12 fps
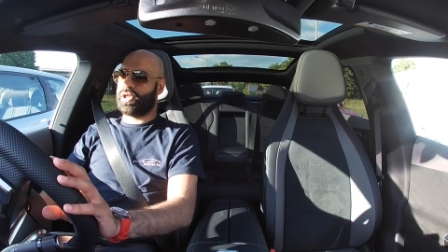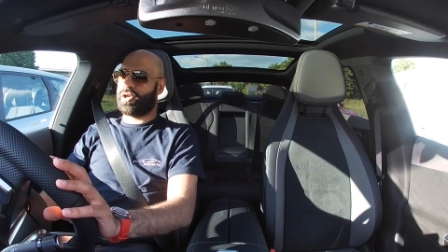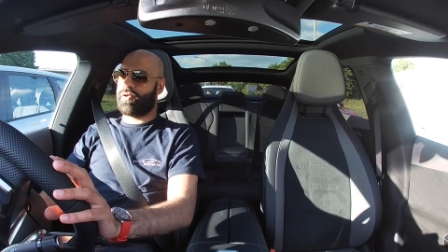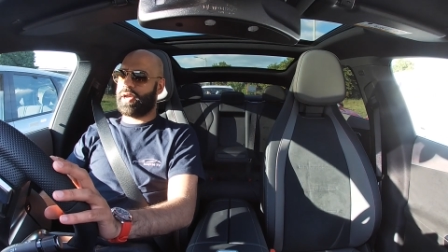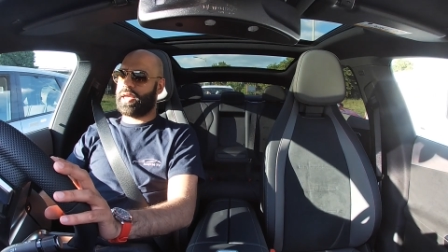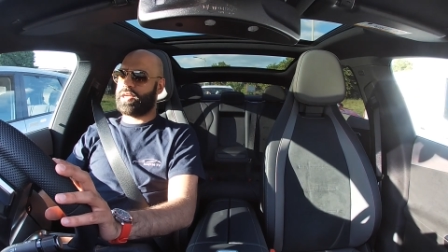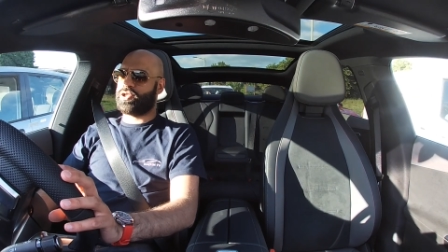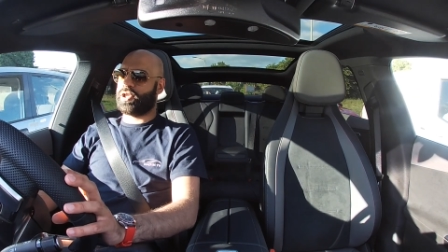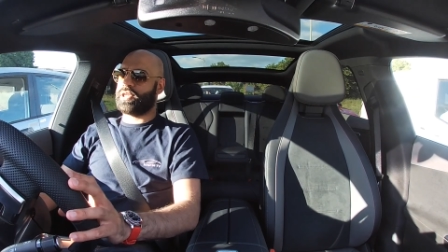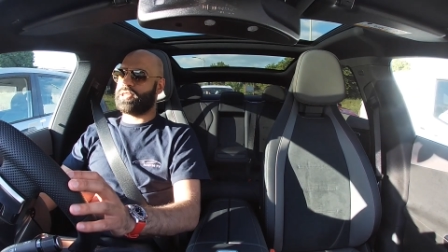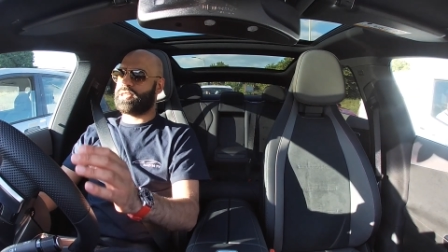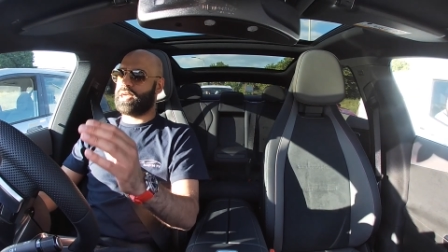the greatest. You
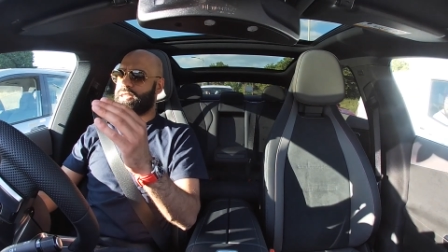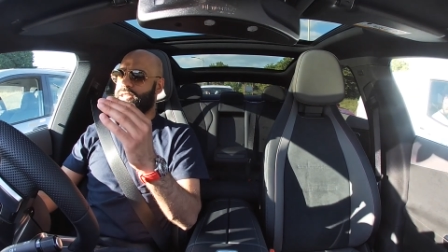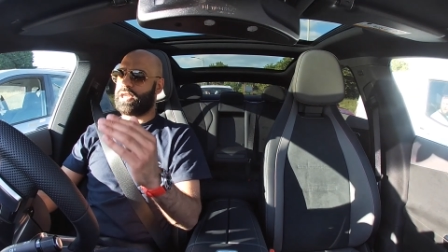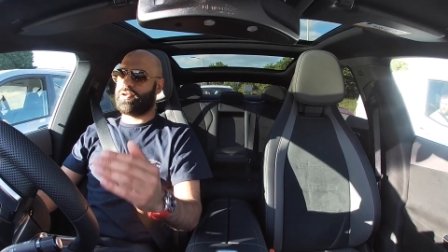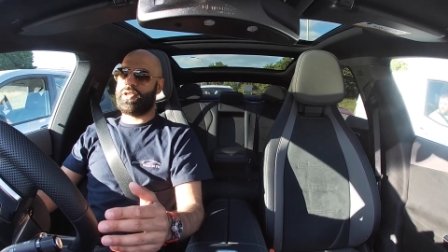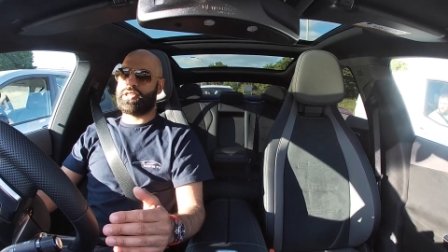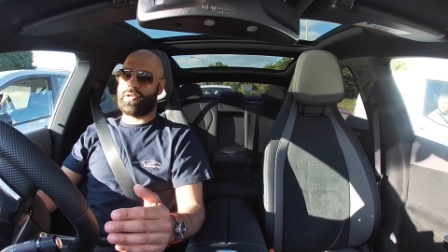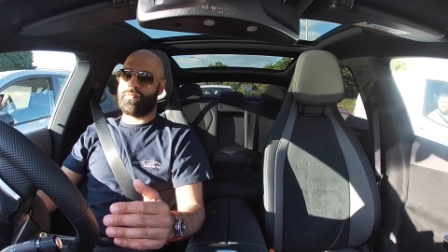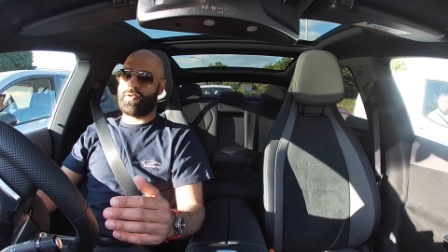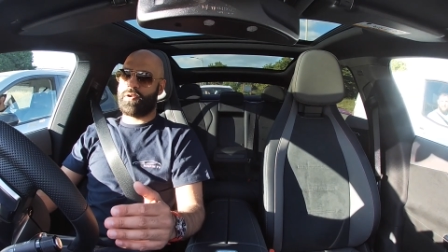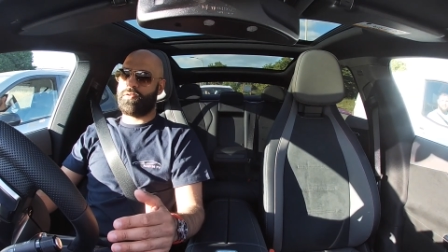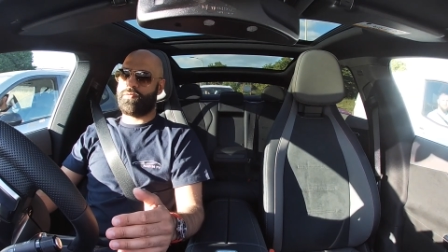can see it decreasing
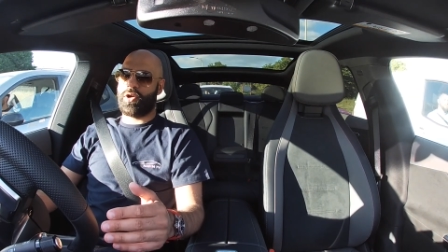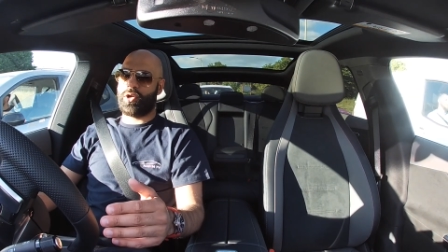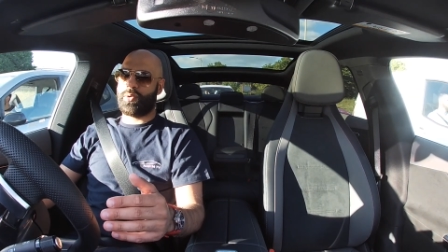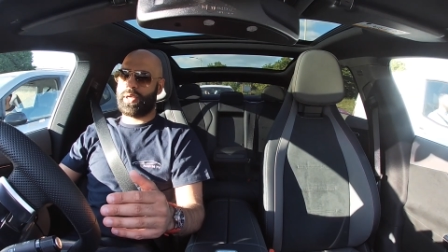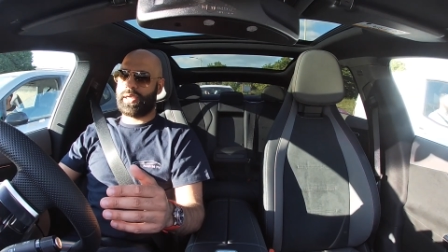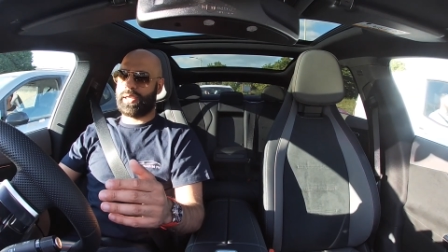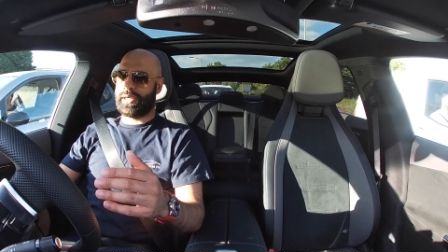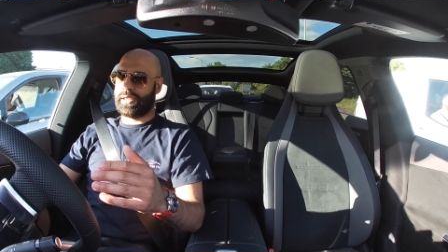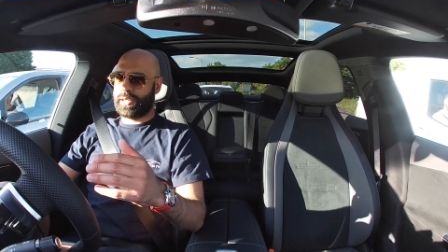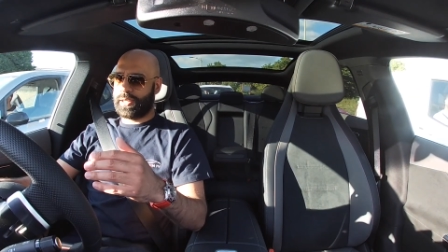very, very quickly.